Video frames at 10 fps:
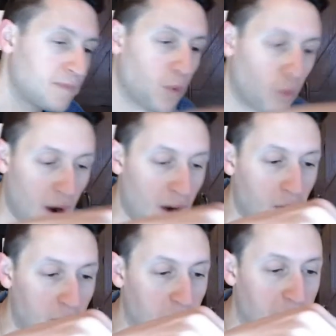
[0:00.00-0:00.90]

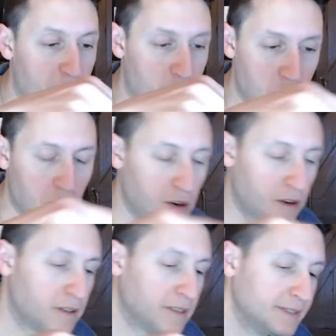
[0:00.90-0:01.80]
wearable for
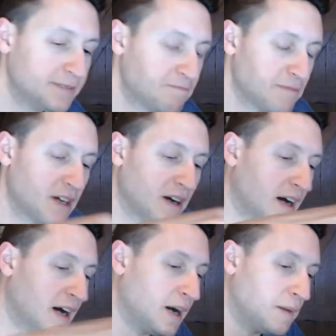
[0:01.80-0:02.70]
sure.
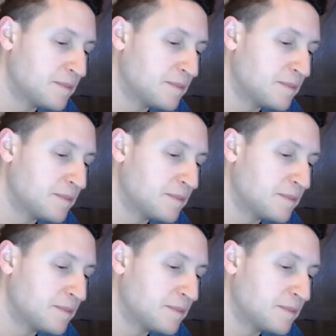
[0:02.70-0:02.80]
Um,